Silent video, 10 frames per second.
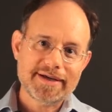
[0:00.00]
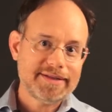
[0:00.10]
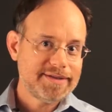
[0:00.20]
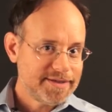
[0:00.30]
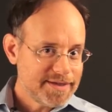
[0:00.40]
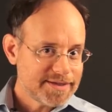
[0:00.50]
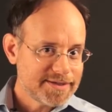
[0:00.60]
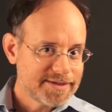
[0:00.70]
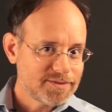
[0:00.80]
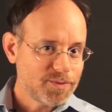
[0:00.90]
And
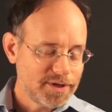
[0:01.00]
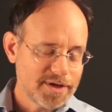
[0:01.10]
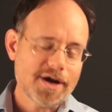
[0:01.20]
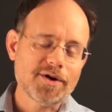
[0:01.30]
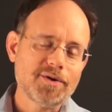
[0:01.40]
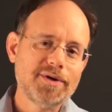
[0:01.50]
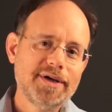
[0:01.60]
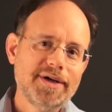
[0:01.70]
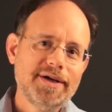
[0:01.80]
this, we know,